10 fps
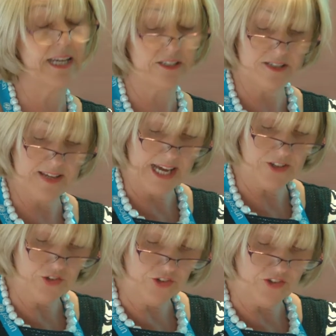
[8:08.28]
and to the
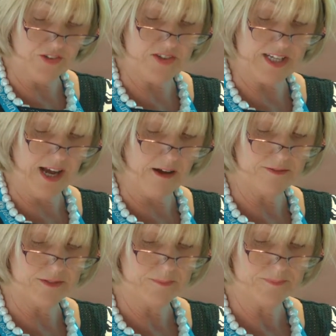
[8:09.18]
attitudes of
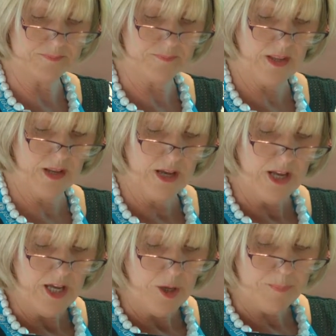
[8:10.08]
staff.
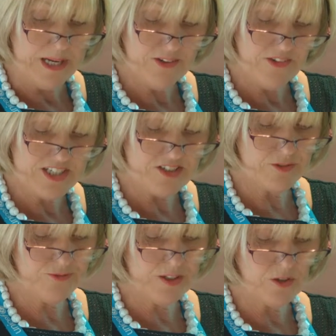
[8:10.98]
Parents need to
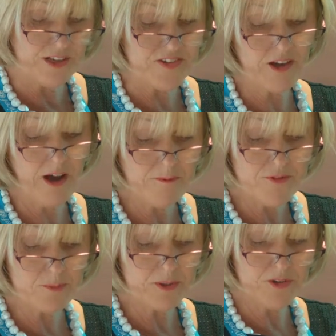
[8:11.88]
feel as
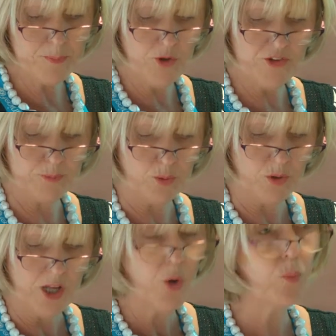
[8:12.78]
comfortable as possible
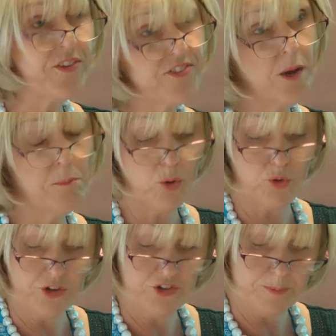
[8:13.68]
with some
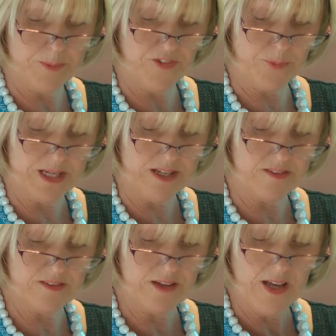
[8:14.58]
ownership of
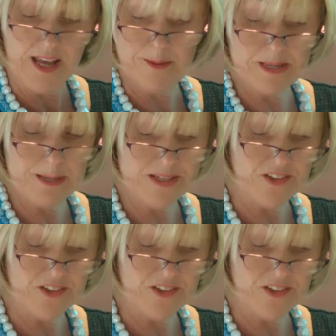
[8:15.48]
space. It may be